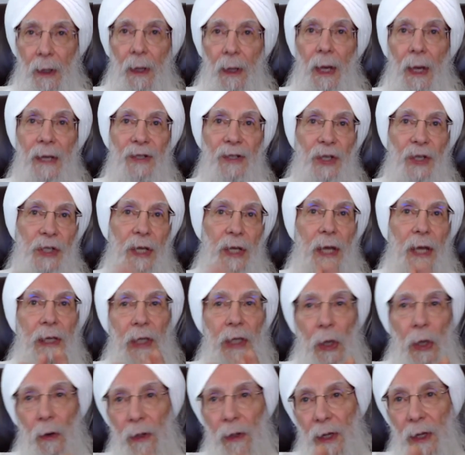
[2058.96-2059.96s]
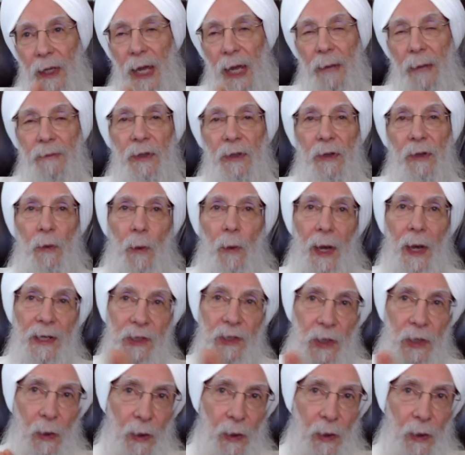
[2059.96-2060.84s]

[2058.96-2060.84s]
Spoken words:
And just like yoga came to the West,